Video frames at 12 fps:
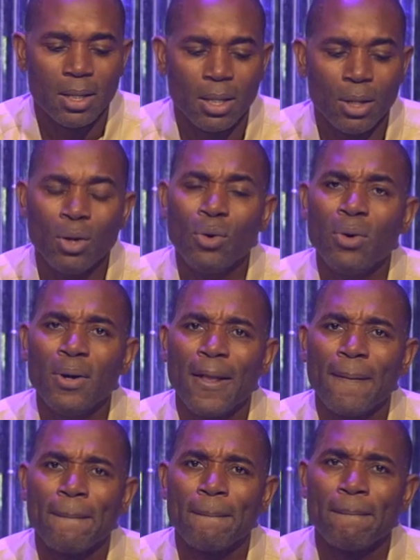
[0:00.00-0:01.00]
Lord,
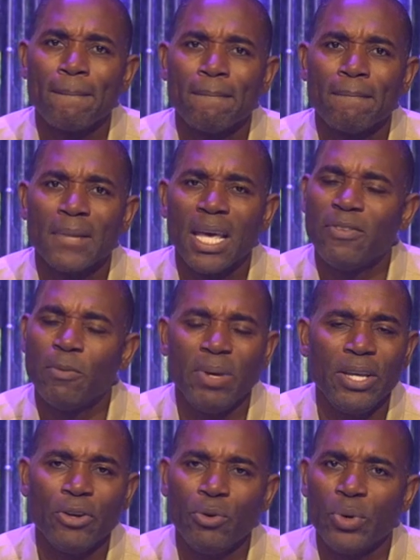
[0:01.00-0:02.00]
if it
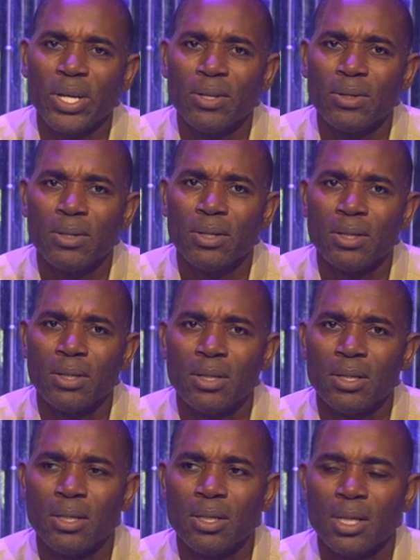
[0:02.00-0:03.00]
be your will.
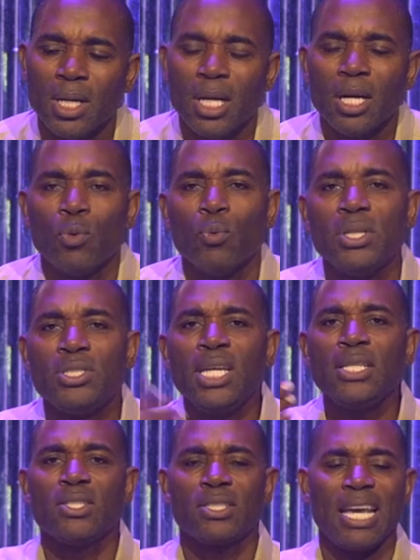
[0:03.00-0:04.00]
When
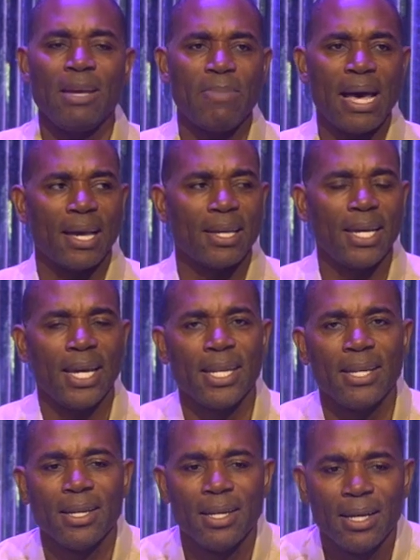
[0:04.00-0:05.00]
Jesus came back again,
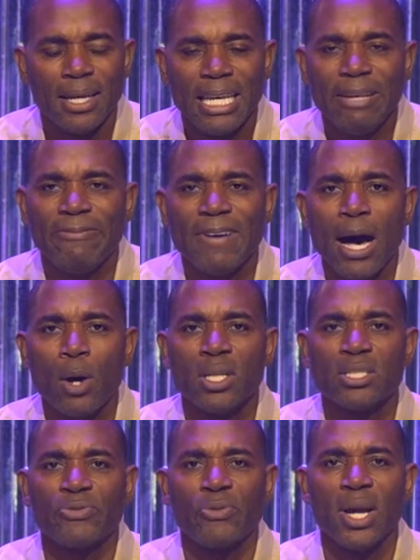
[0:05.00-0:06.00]
he found
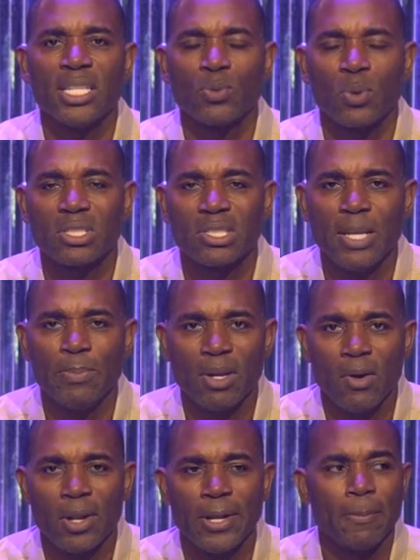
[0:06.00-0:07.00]
his friends were sleeping
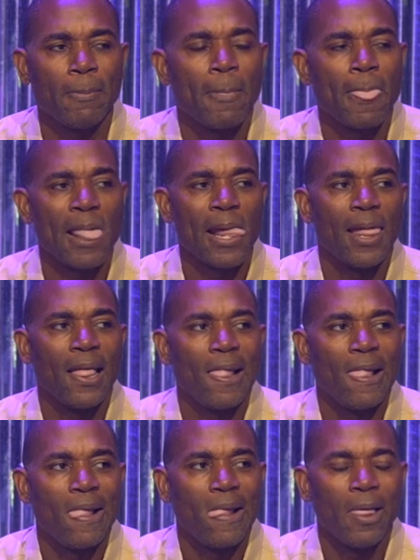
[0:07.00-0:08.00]
on him.
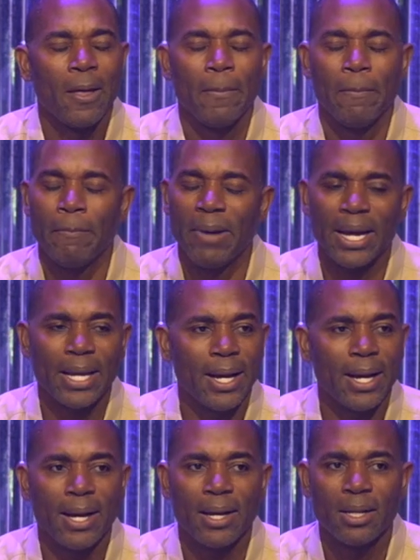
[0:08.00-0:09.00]
My
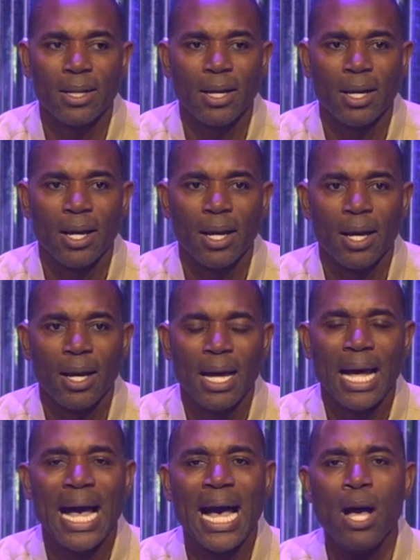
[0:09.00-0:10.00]
God,
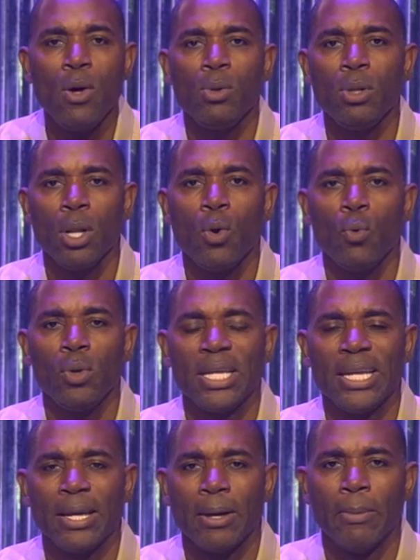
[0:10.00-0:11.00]
how
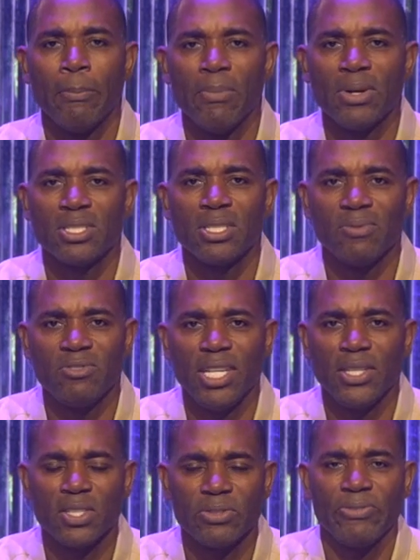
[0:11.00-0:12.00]
lonely must have
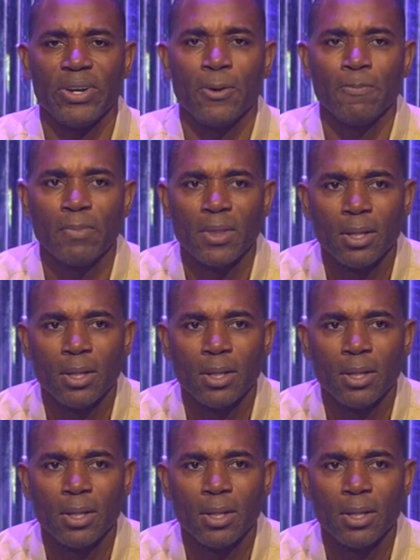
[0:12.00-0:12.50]
Jesus felt?